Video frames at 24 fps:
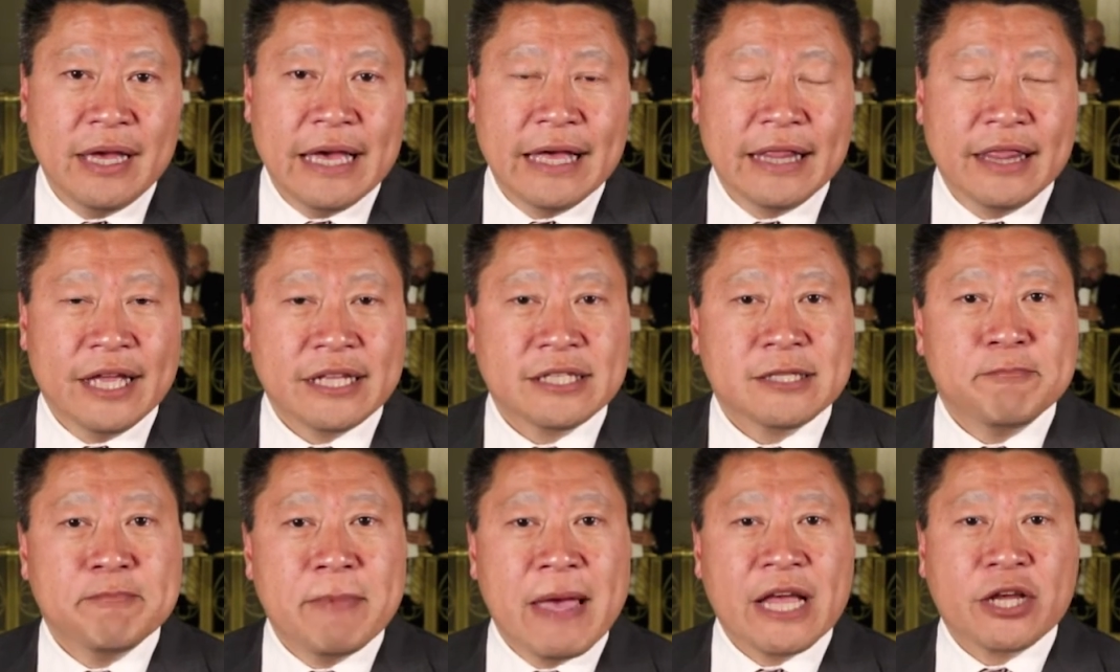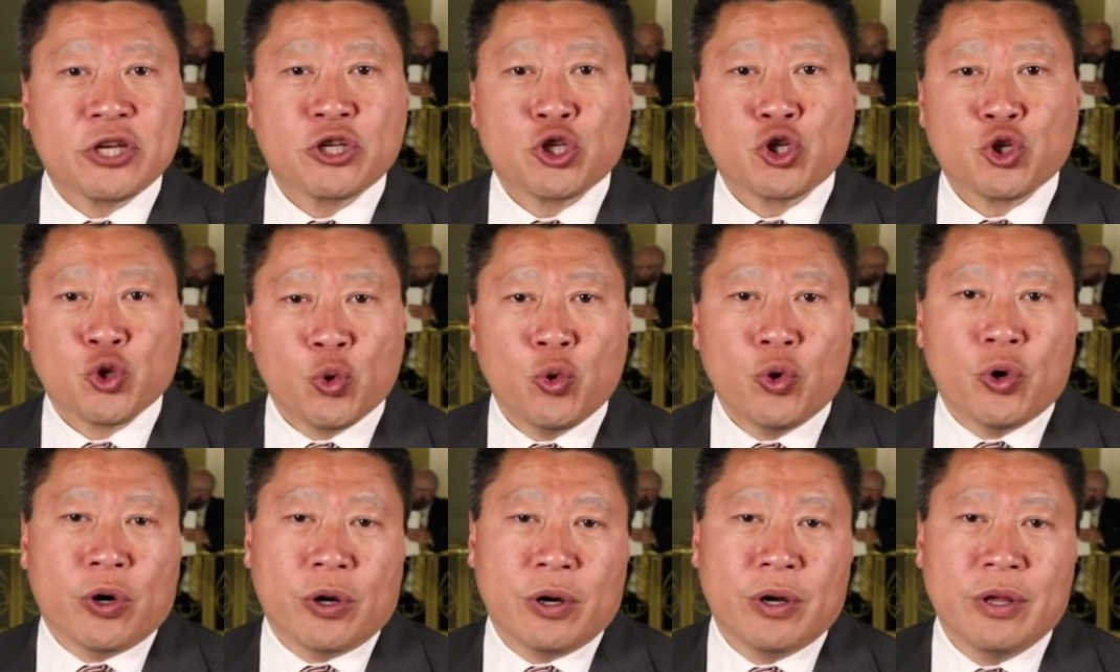and let's make
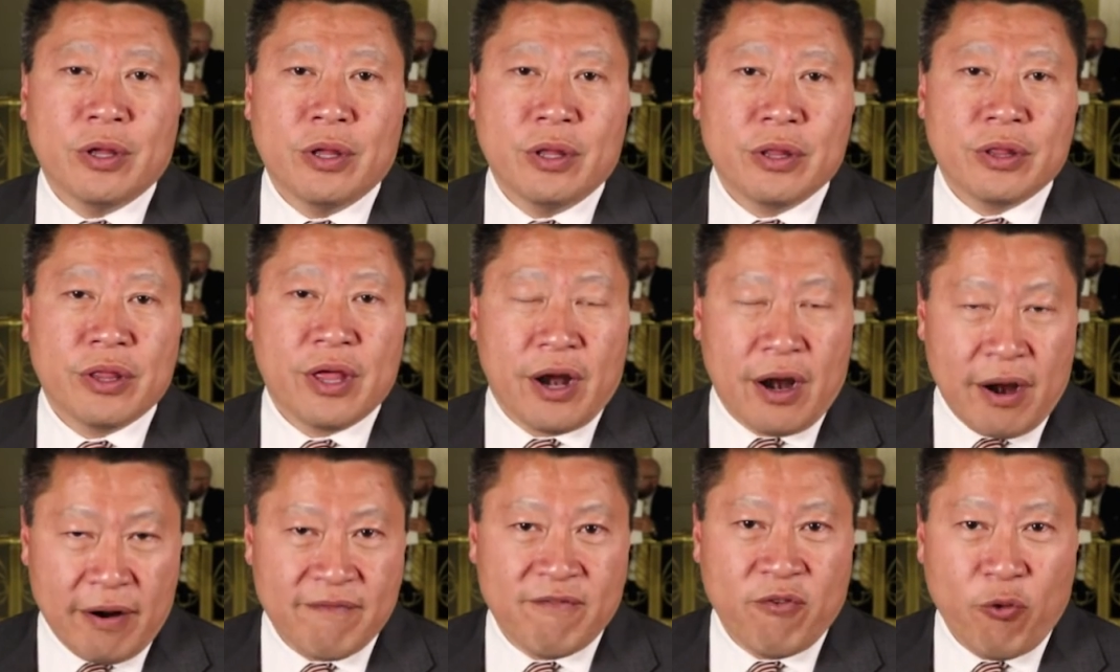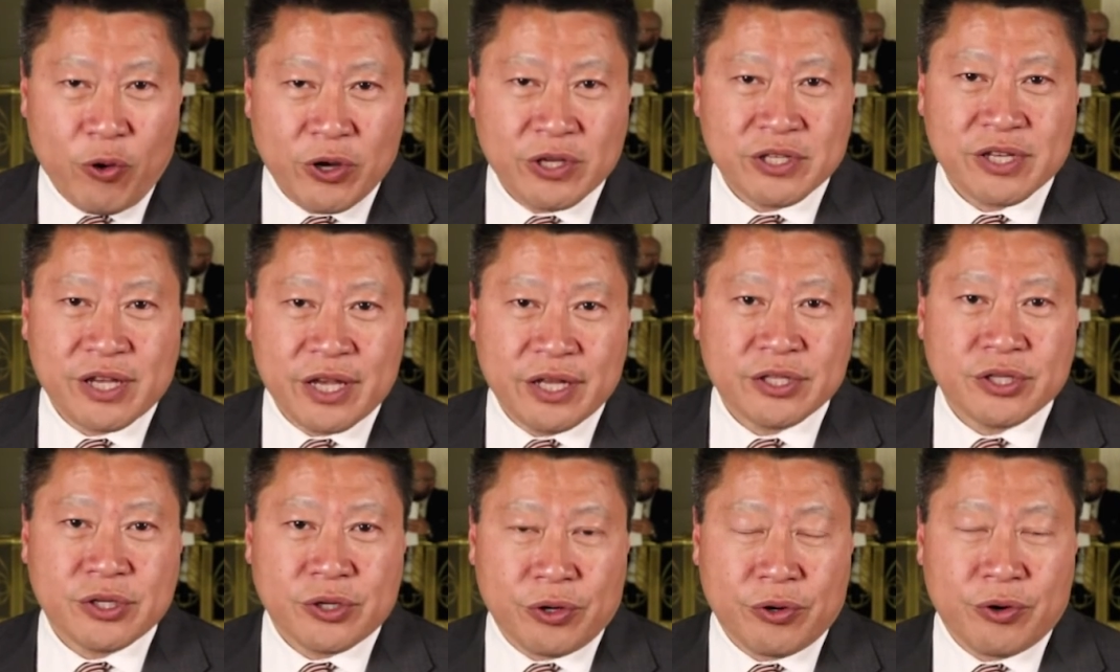sure that our voice
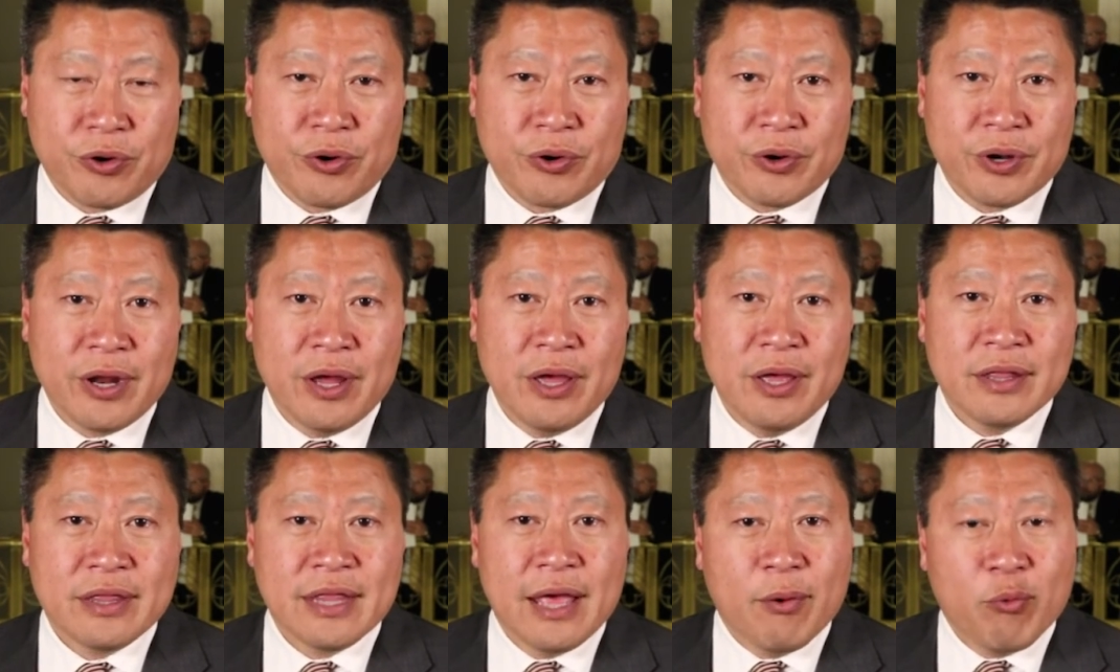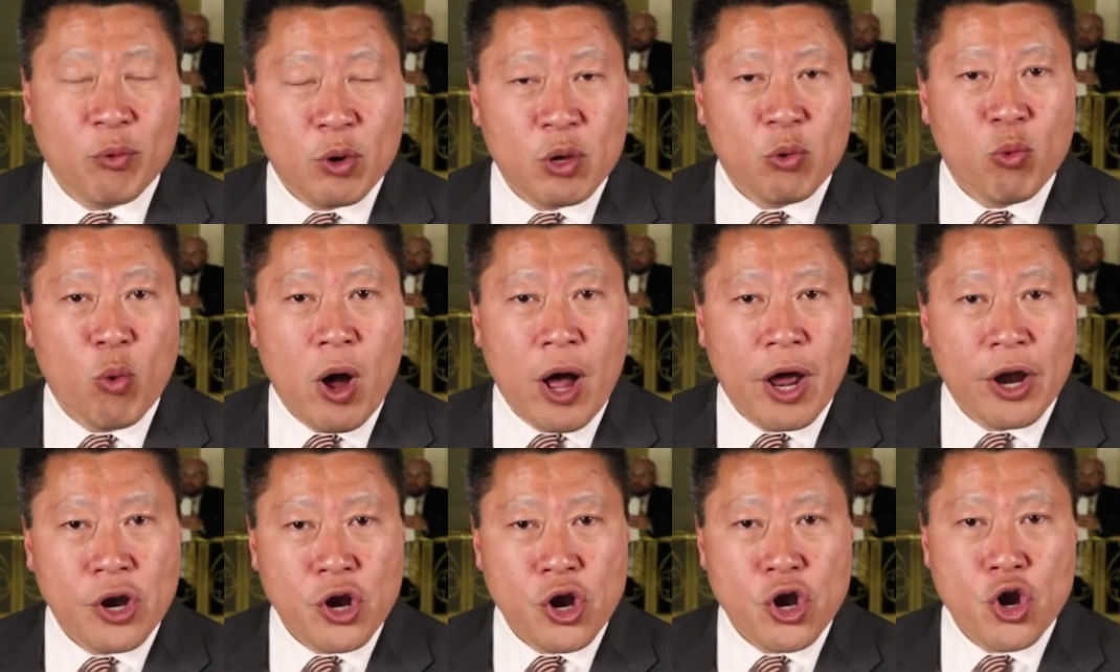gets heard, that we
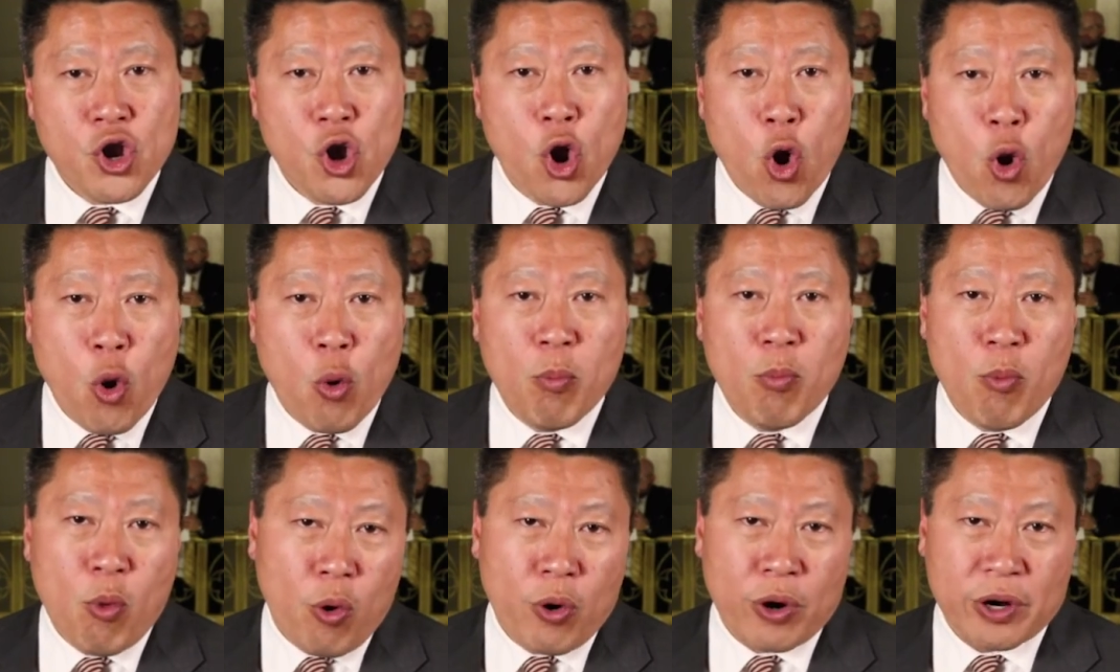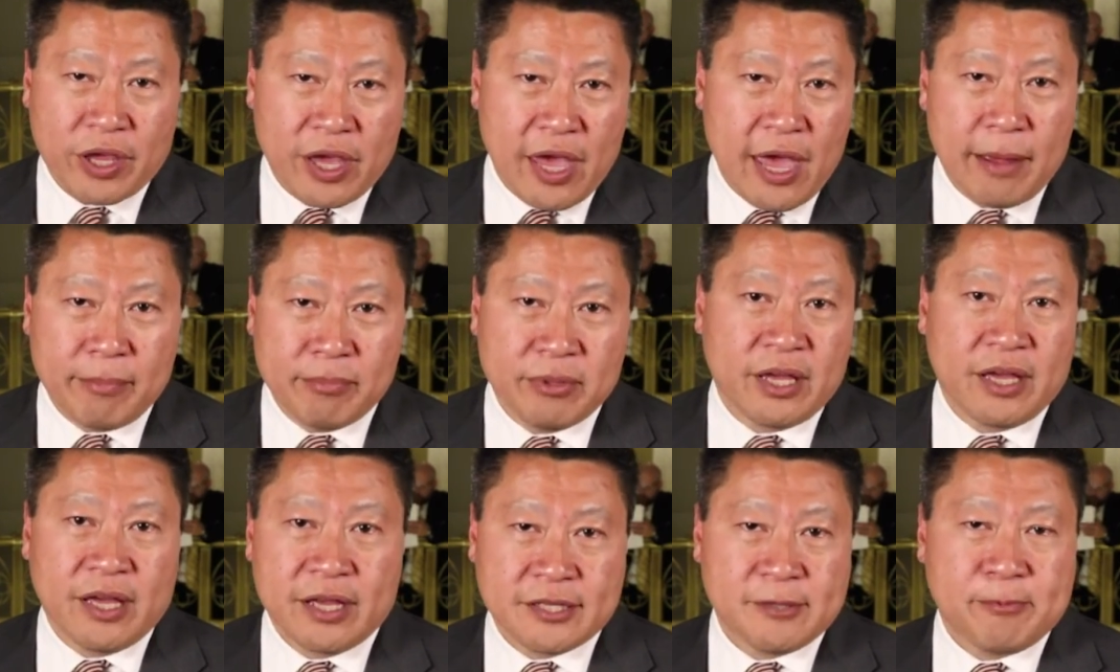want no more
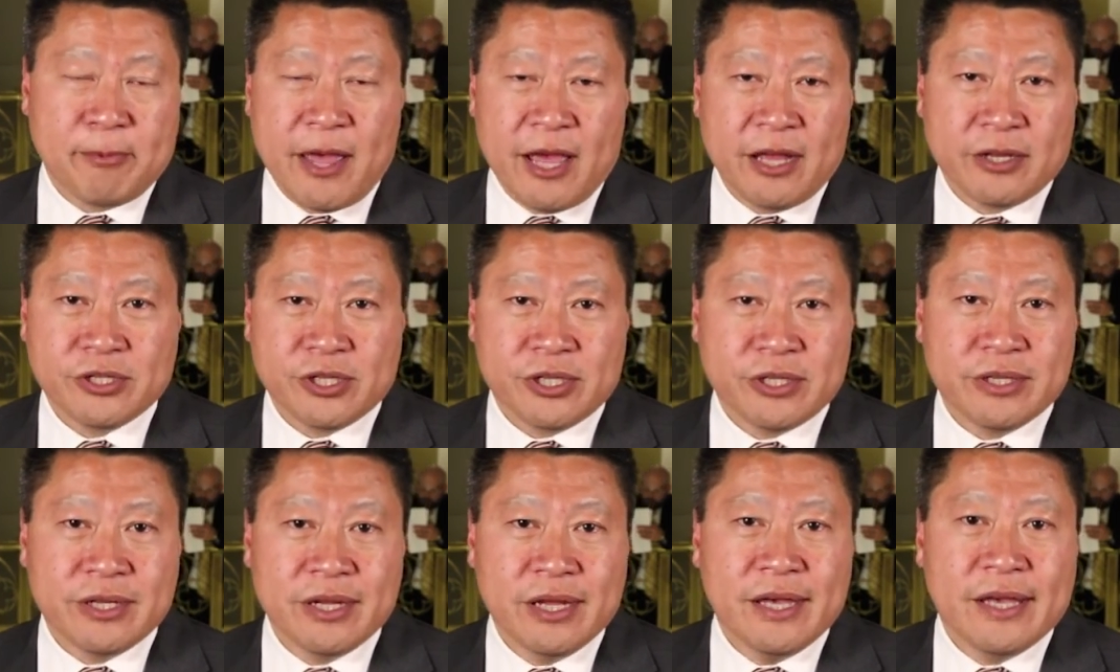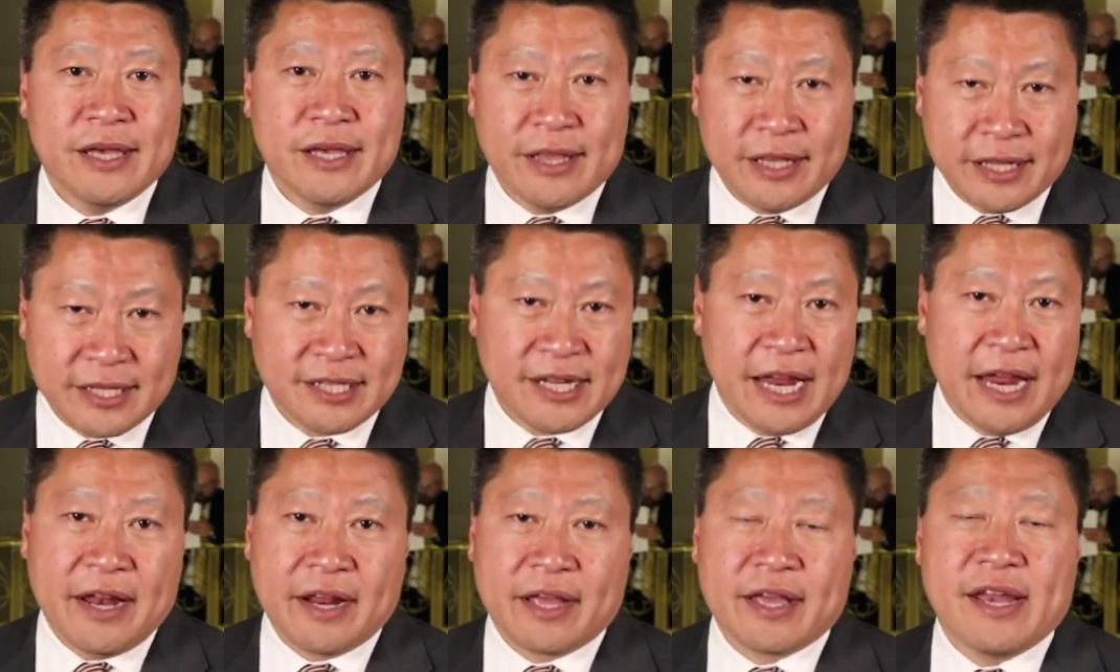gambling expansion in the
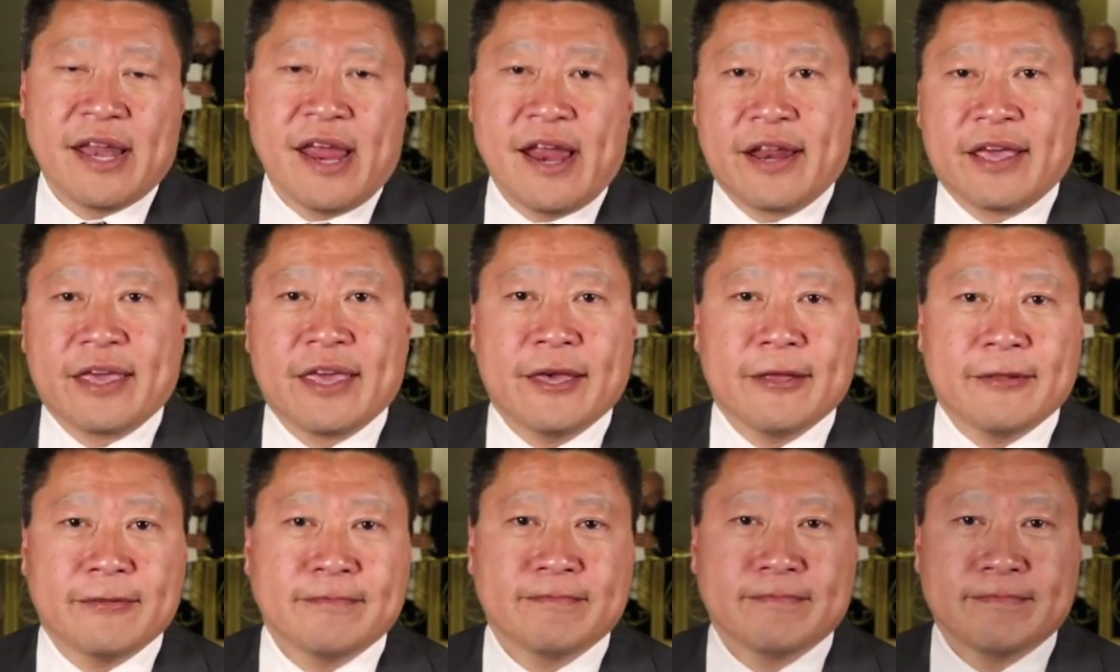state of Connecticut.